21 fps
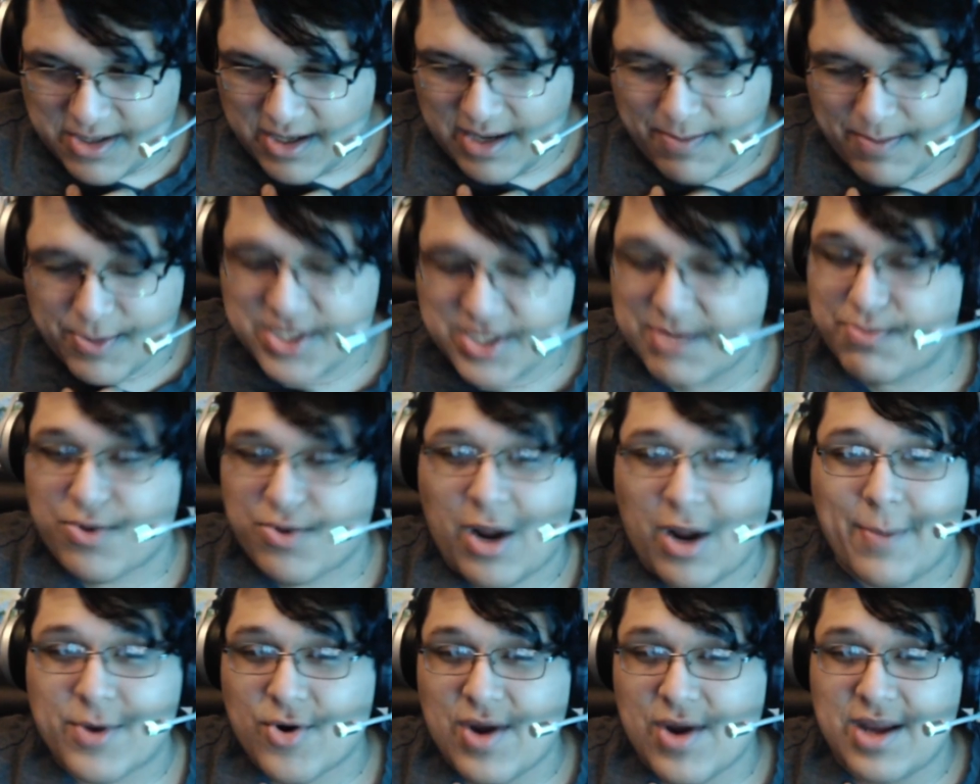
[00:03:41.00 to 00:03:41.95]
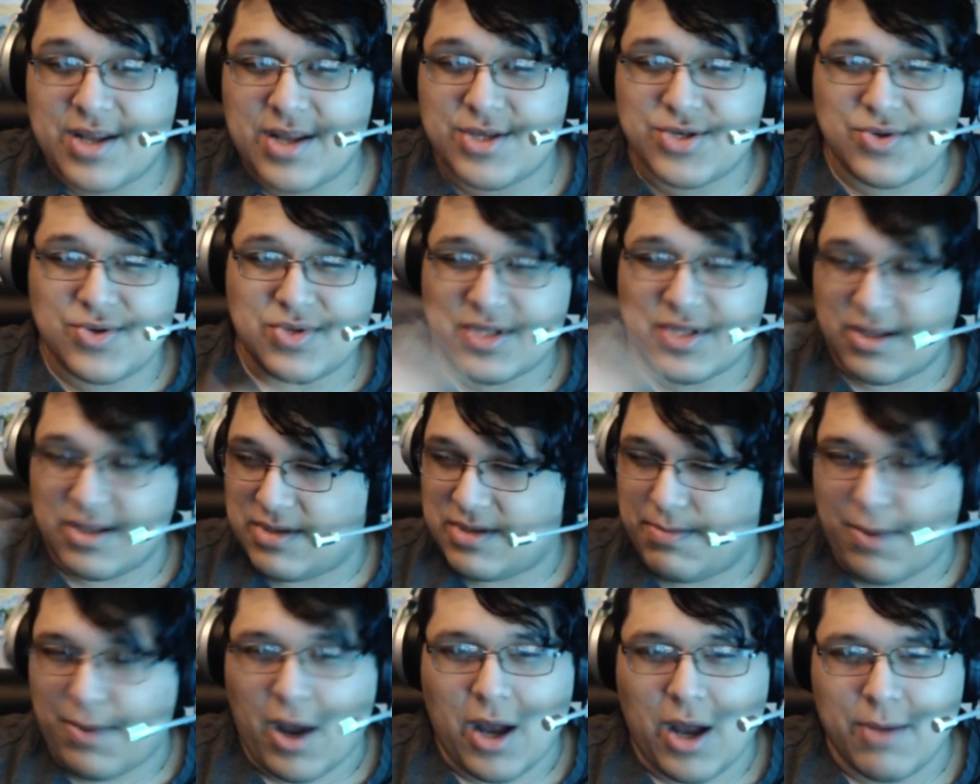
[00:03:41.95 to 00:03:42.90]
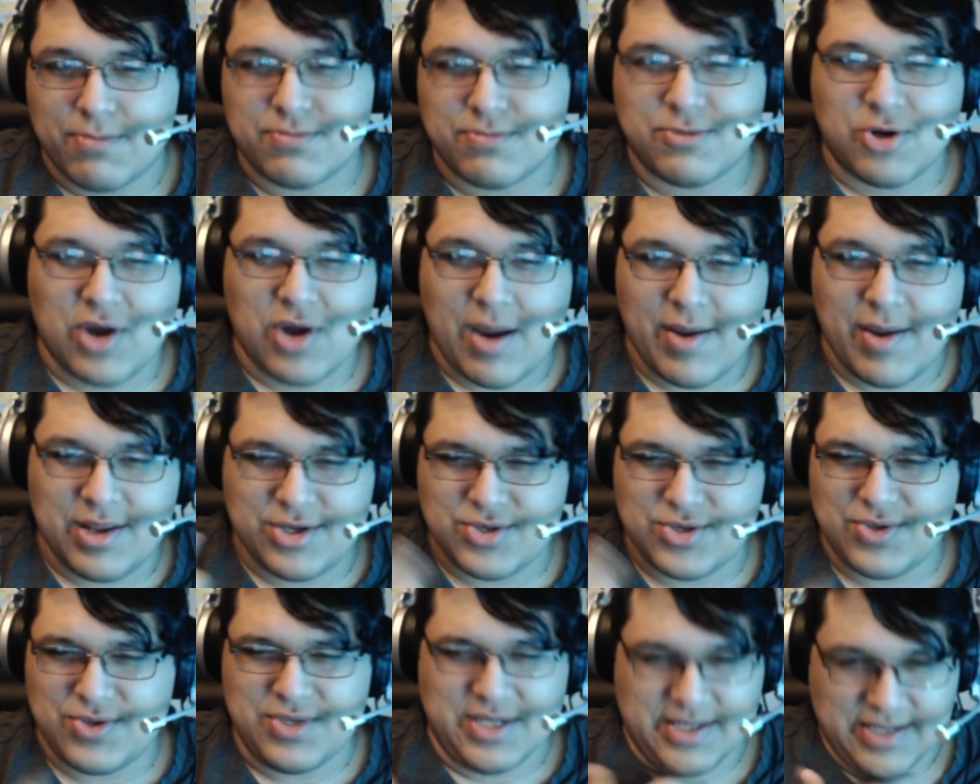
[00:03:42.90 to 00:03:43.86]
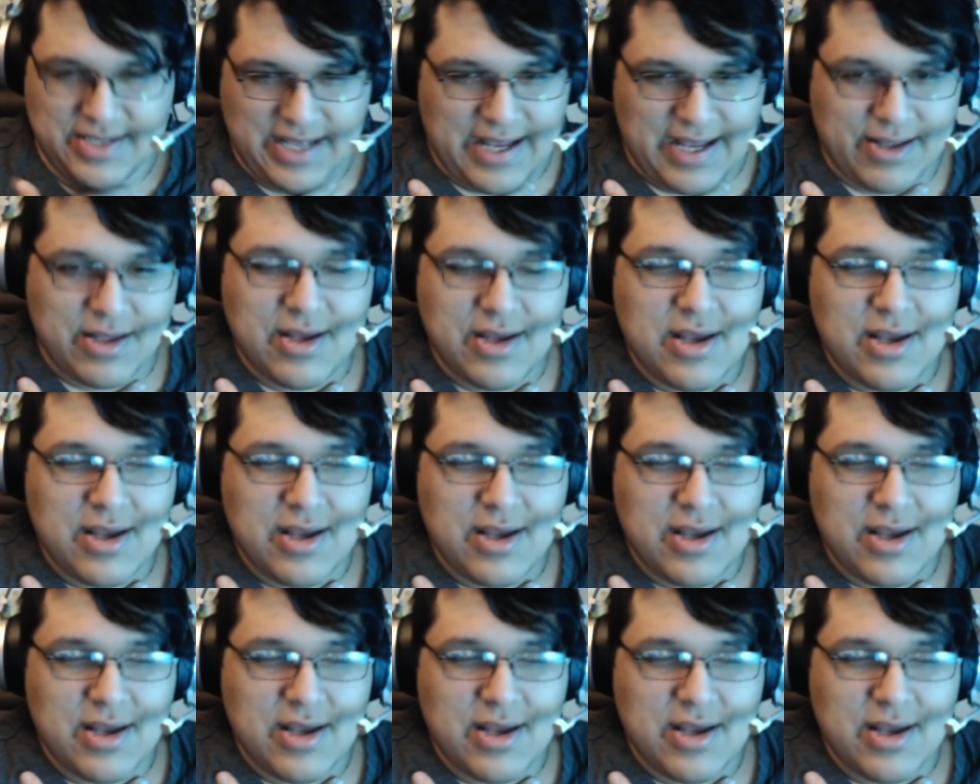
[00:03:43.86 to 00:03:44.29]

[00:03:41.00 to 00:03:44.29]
some pomegranate juice, the pomegranate juice, and that